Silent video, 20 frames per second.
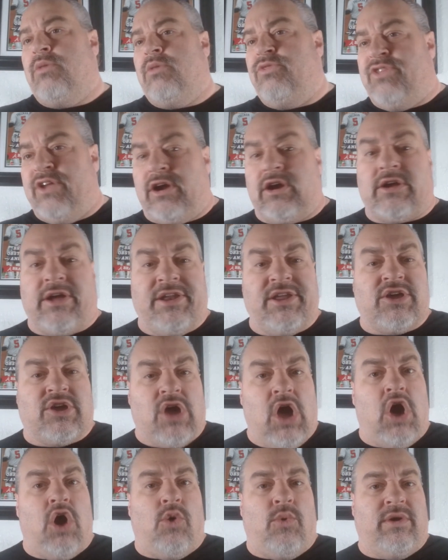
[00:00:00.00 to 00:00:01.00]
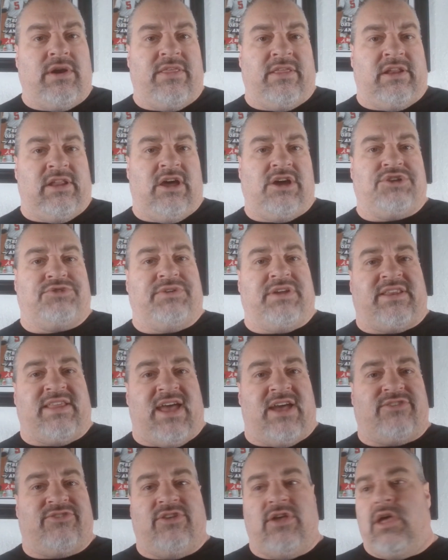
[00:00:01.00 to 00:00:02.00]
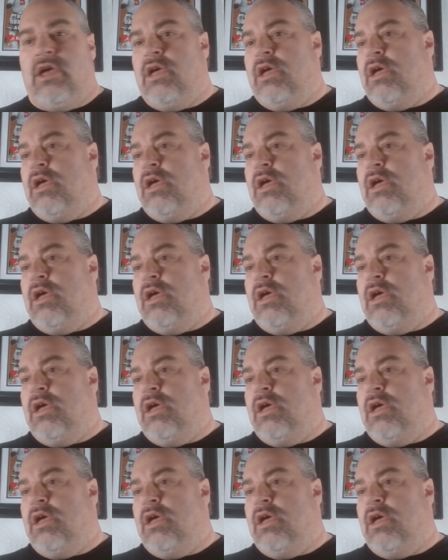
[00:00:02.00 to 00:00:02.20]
they're going to go into the luxury tax.